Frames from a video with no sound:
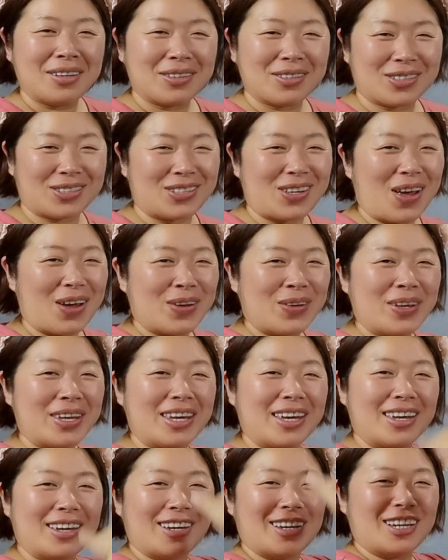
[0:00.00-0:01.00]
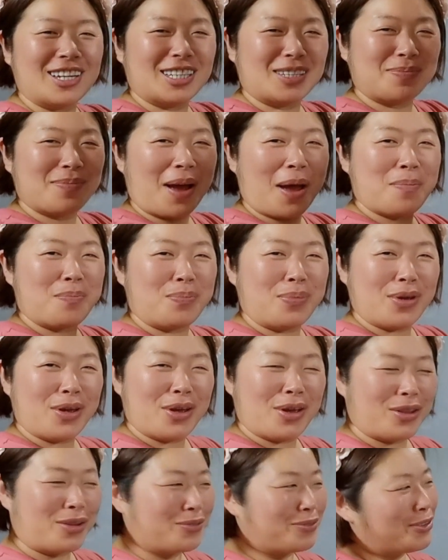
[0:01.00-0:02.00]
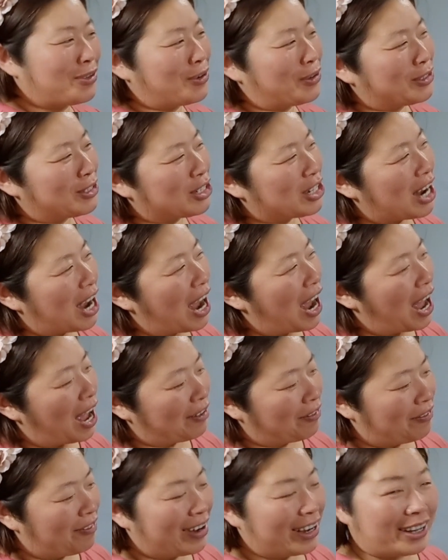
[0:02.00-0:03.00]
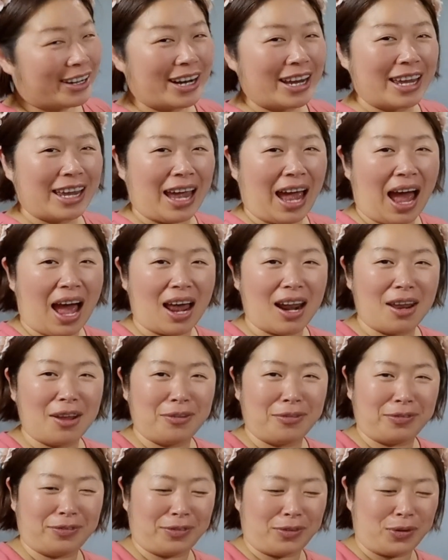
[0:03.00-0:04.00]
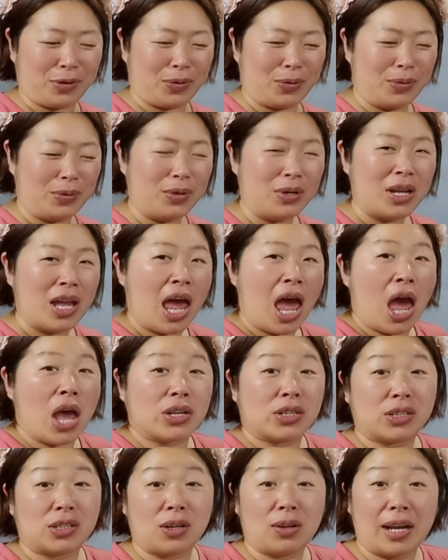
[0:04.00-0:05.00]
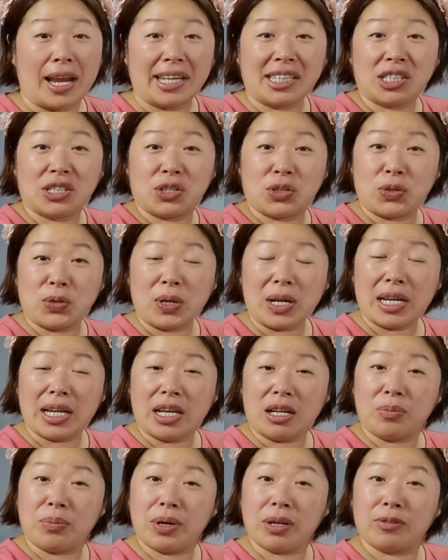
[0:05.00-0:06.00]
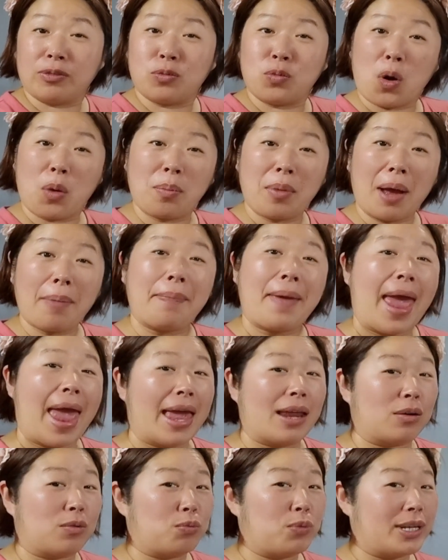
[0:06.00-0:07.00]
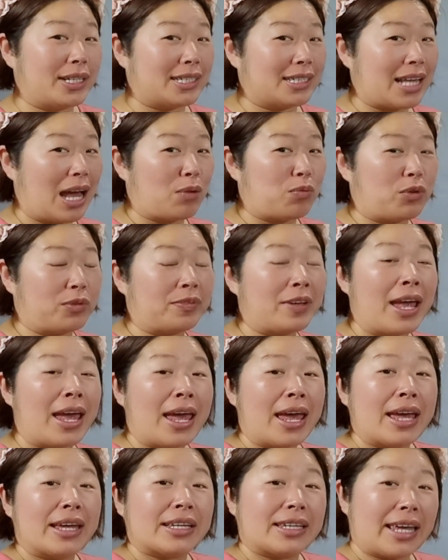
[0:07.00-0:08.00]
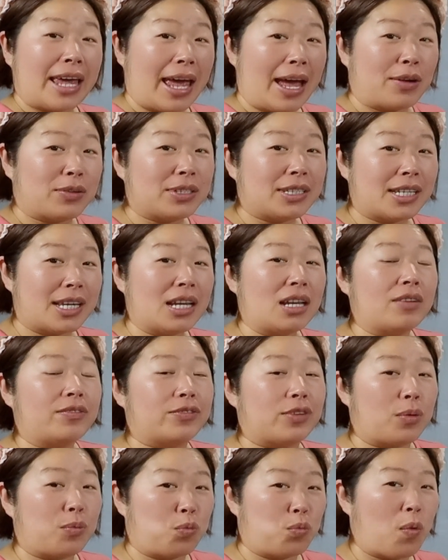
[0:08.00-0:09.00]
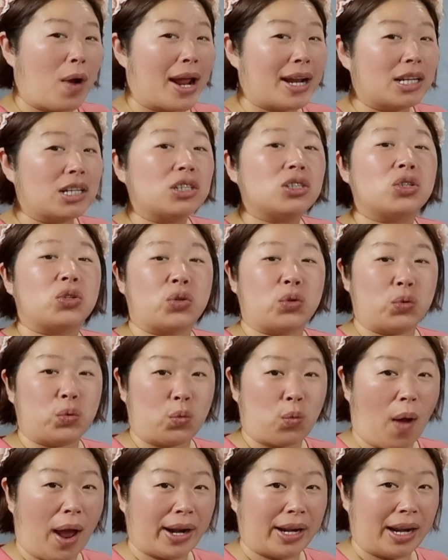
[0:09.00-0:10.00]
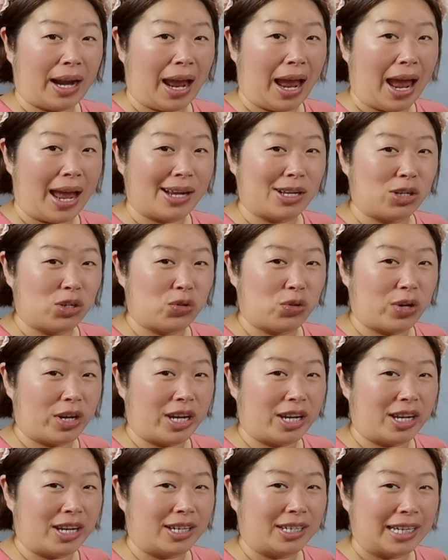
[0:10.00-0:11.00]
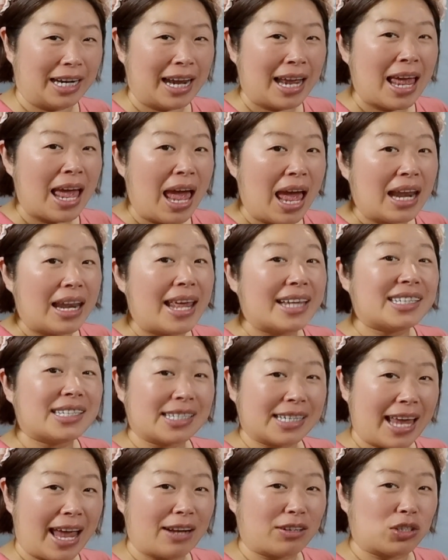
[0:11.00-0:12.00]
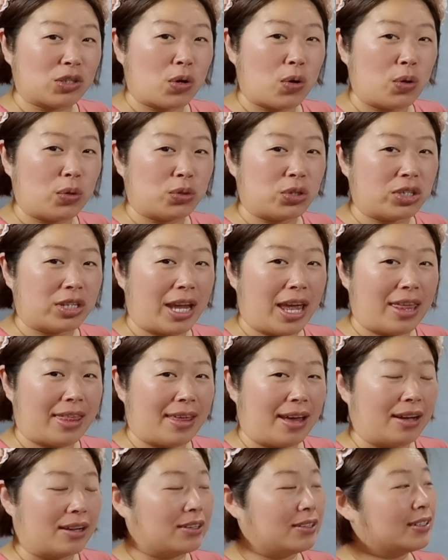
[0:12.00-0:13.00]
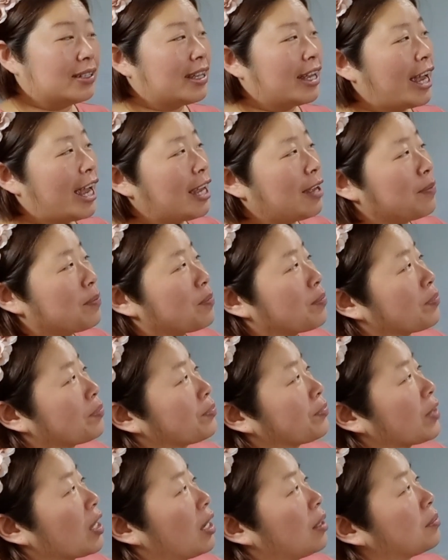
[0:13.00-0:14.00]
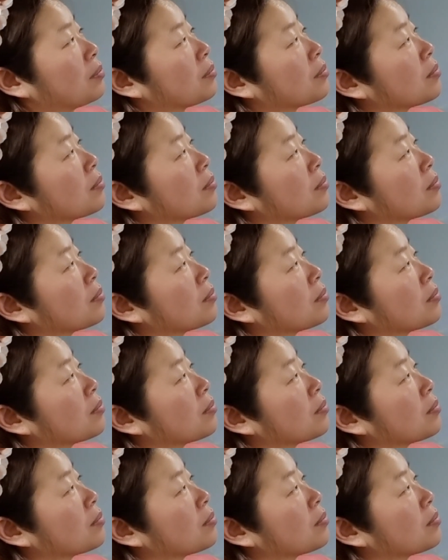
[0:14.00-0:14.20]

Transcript: So here is my beautiful chart, very colorful. So let's do a little bit of warm up and we start with counting from 1 to 100. Let's count all together, okay?